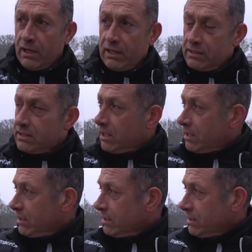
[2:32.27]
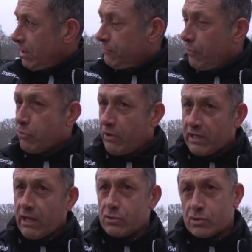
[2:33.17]
And, you know, full
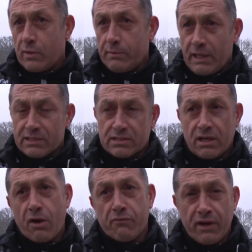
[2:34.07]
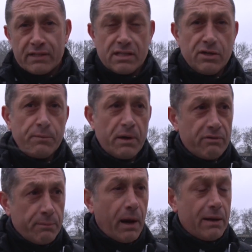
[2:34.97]
credit goes to him. And hopefully that's a little bit
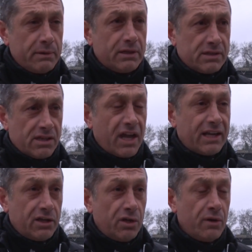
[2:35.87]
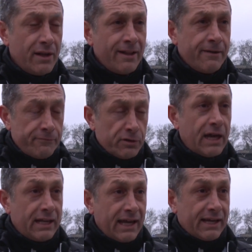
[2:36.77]
of repayment as a thank you for
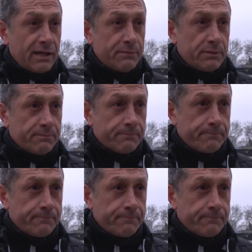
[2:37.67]
getting that game on.